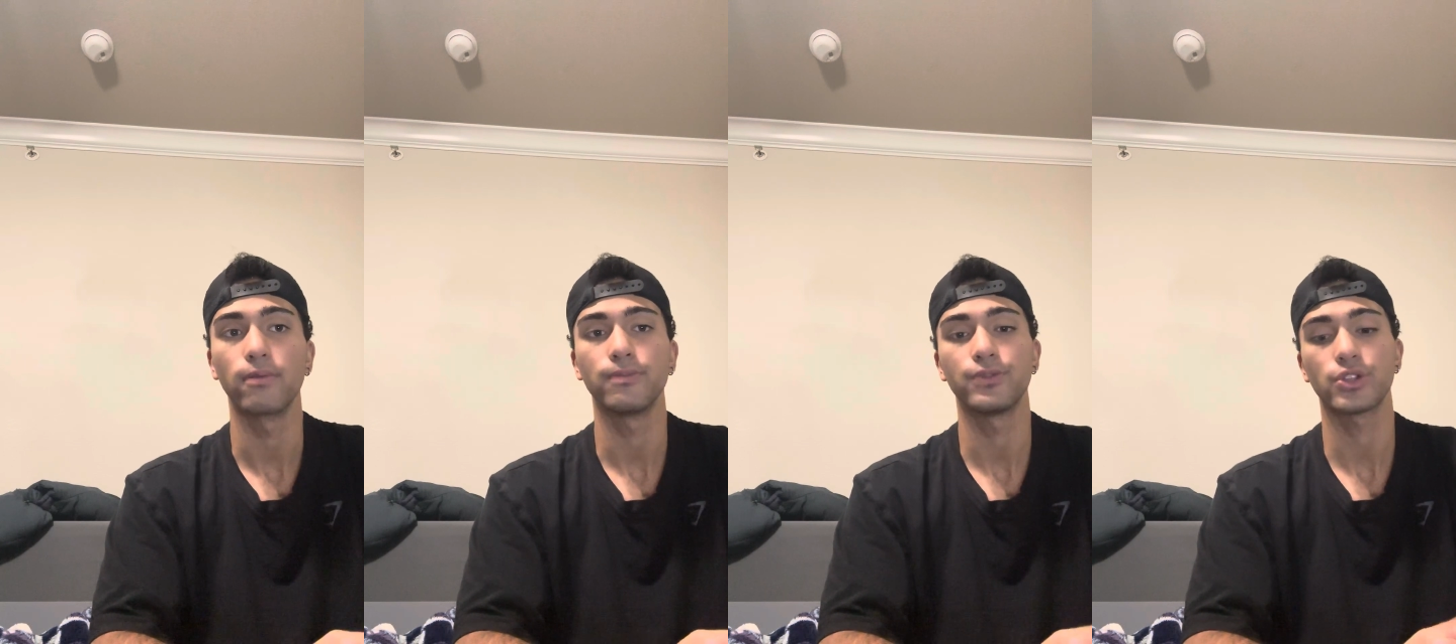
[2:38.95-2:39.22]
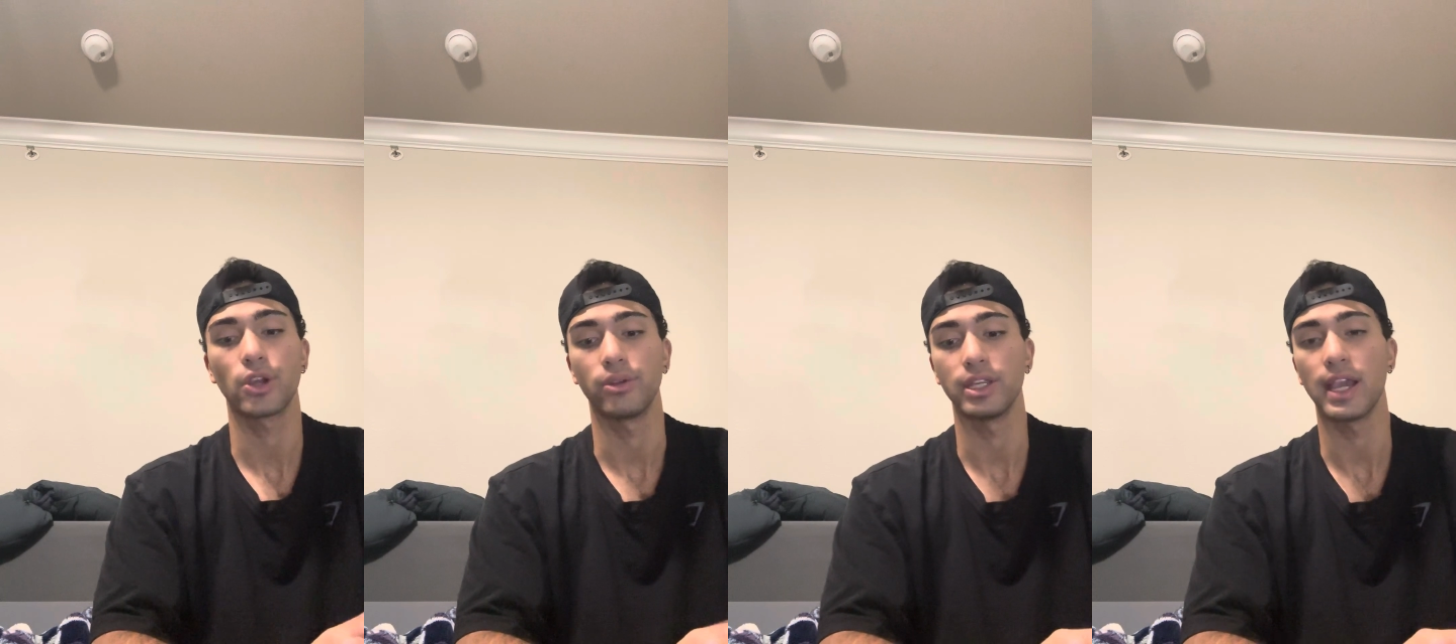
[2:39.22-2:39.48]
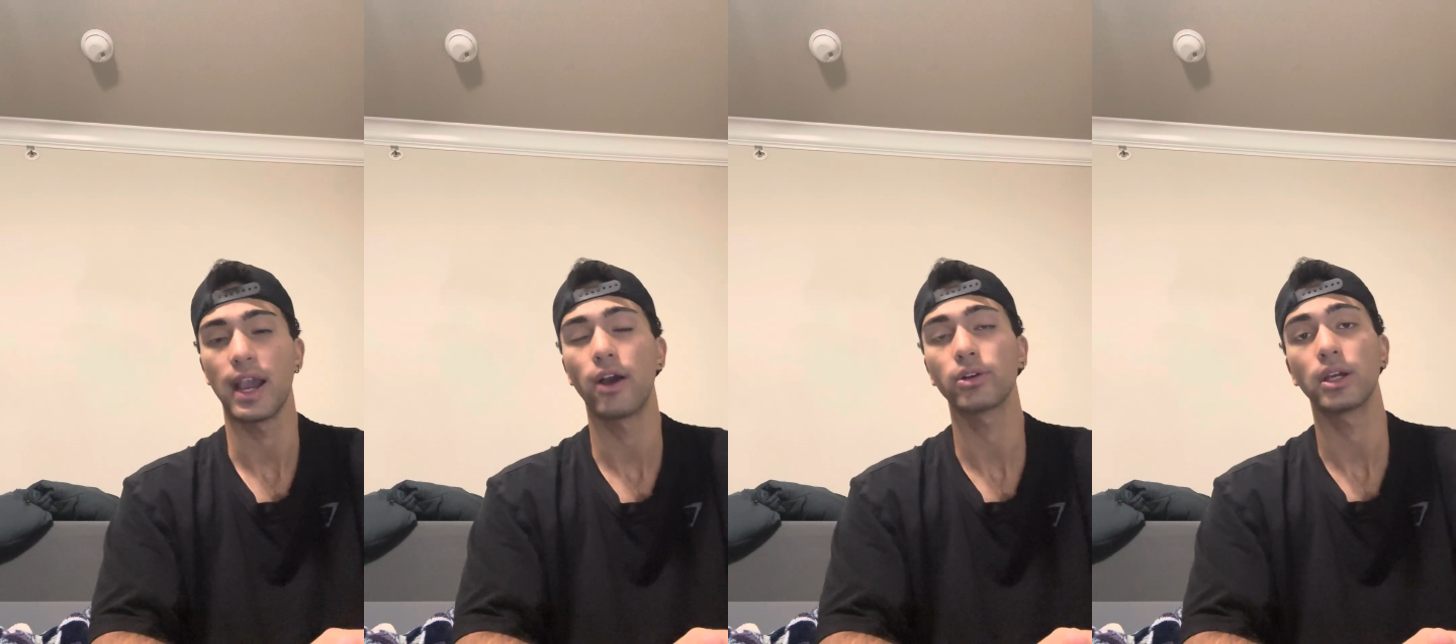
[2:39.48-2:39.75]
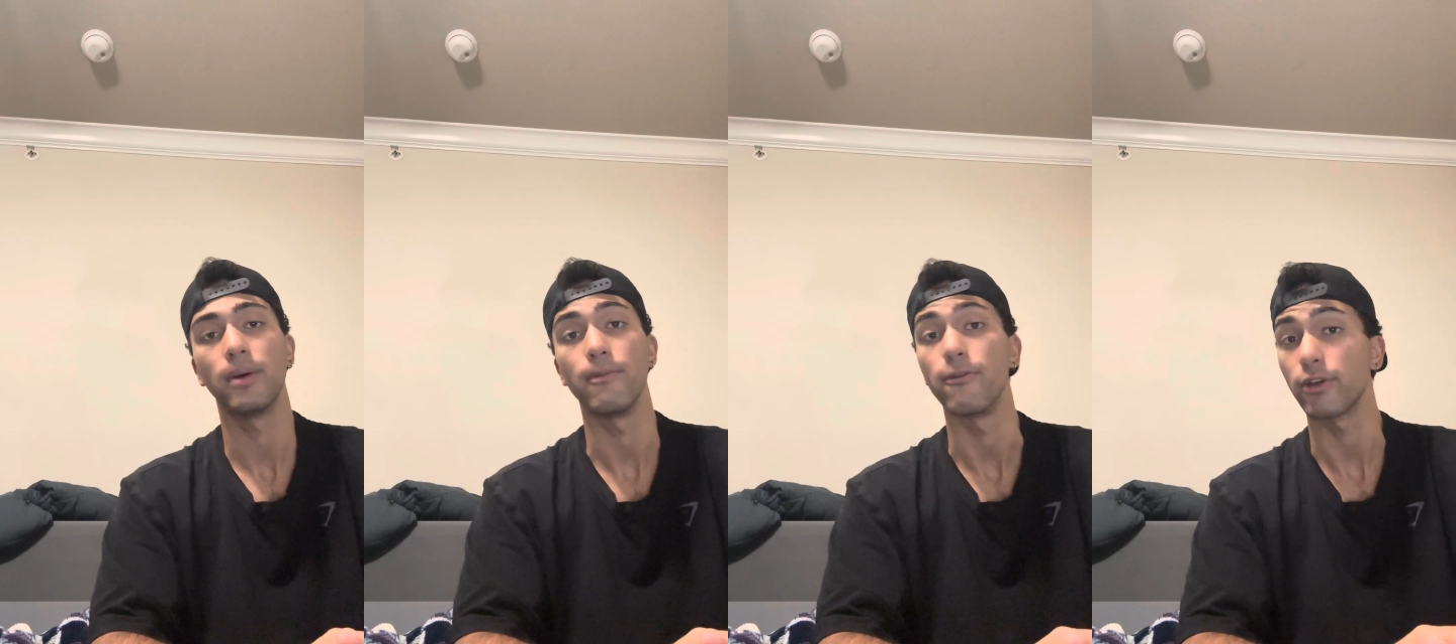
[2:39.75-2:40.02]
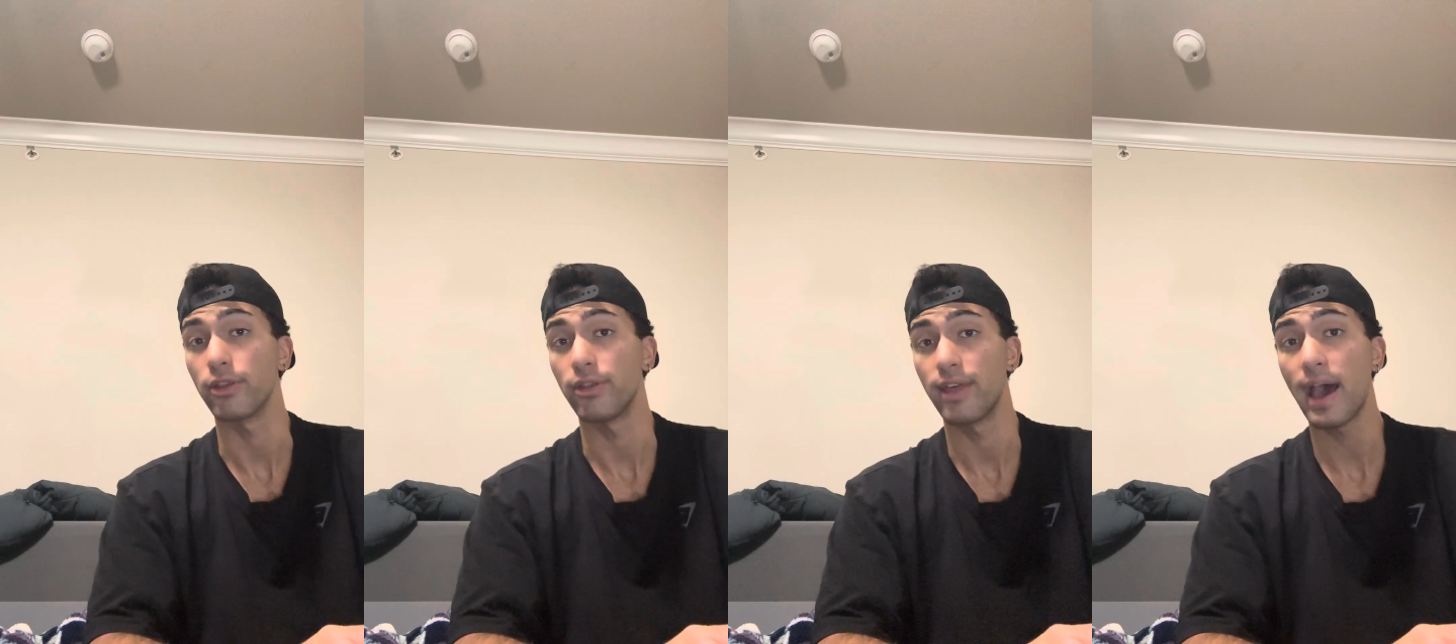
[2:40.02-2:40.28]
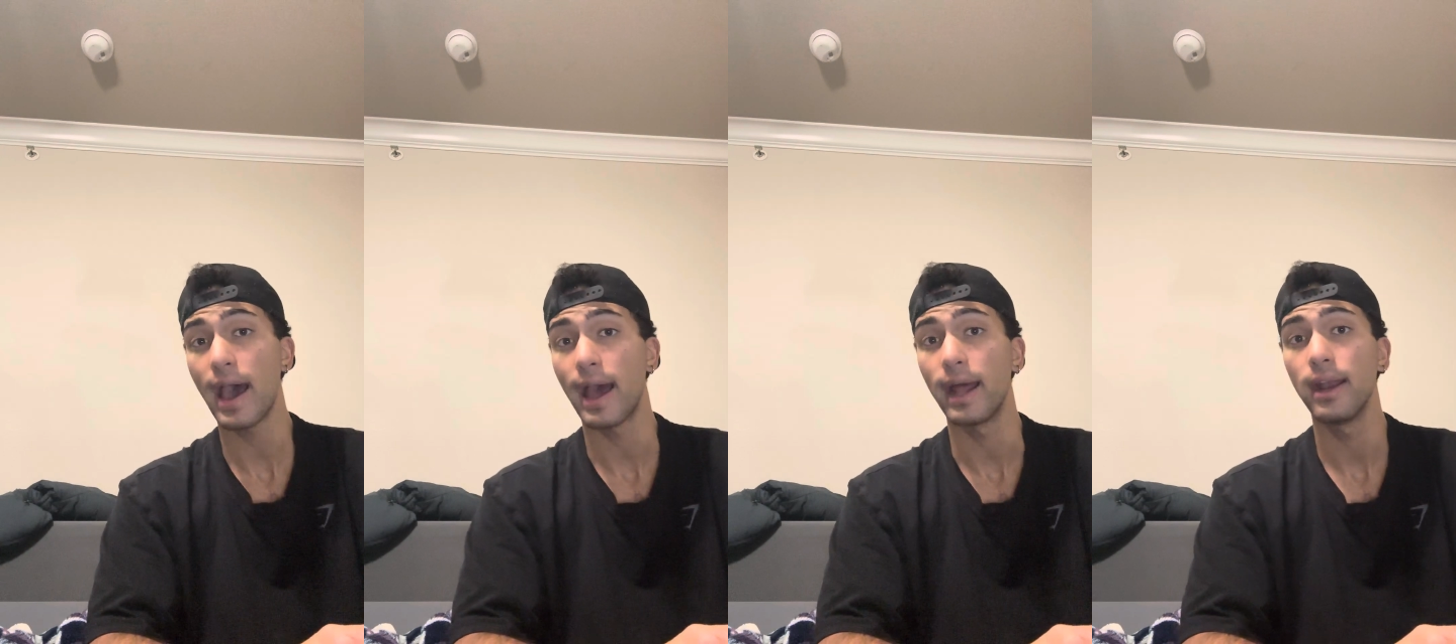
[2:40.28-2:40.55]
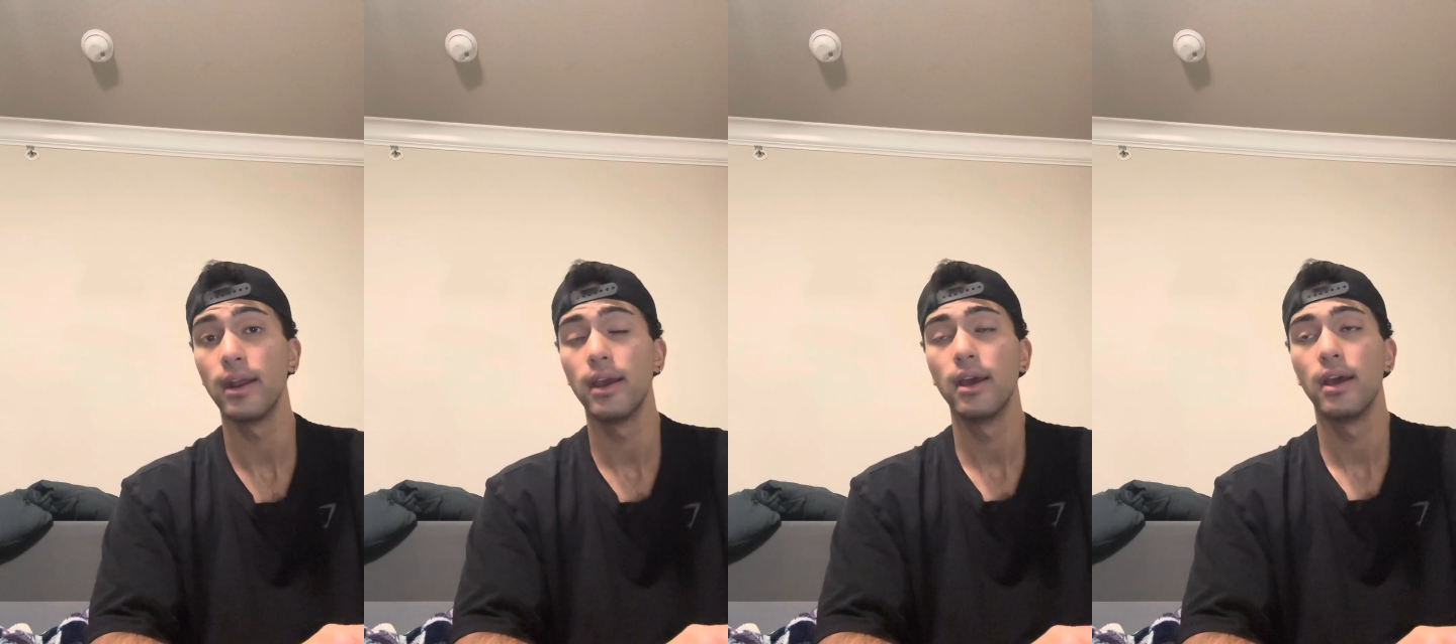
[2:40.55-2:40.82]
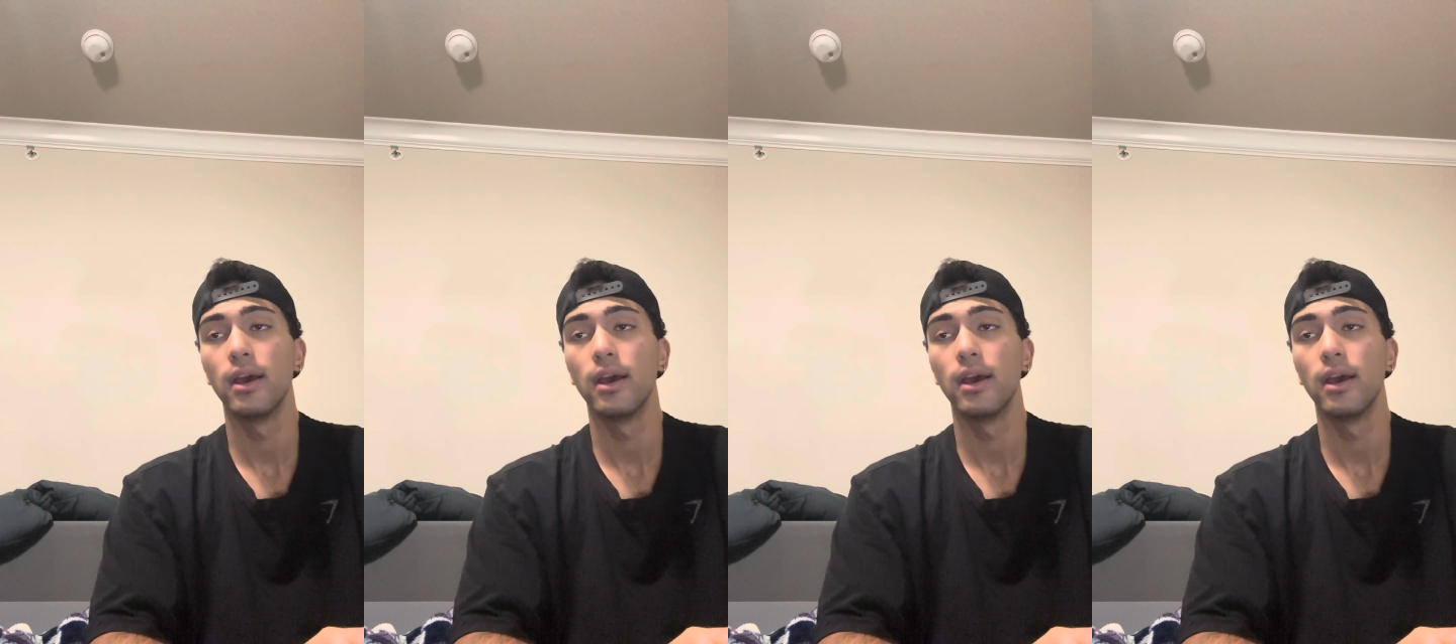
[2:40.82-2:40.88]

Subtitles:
So the outcome for that,